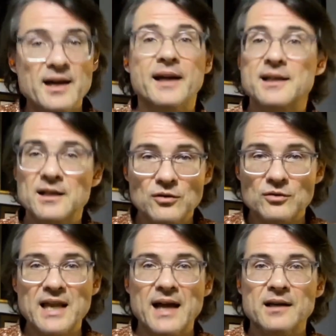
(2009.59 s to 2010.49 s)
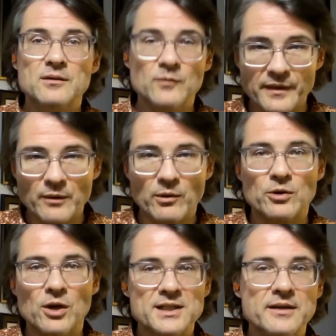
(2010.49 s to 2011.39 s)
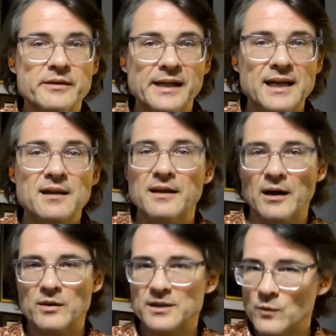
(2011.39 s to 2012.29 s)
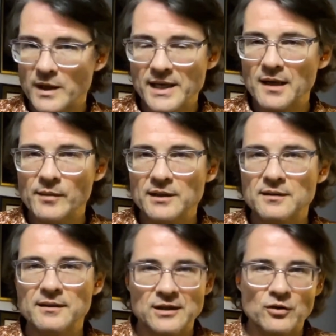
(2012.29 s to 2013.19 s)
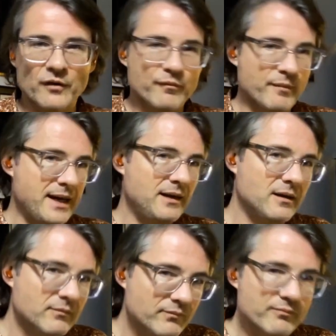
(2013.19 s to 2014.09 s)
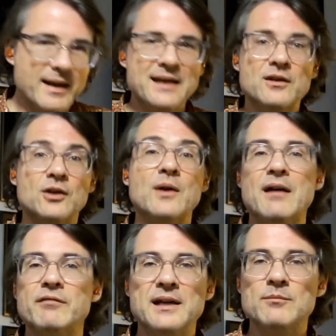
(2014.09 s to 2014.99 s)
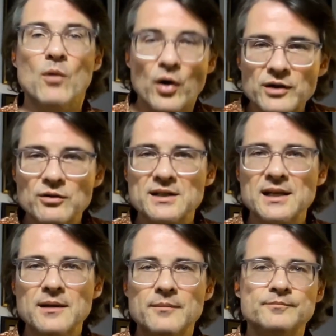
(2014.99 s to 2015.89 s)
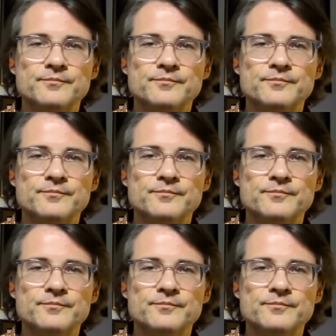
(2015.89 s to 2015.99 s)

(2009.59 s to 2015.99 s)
I did use that when they were crossing the lake. That was in one element that sort of made the traveling more interesting.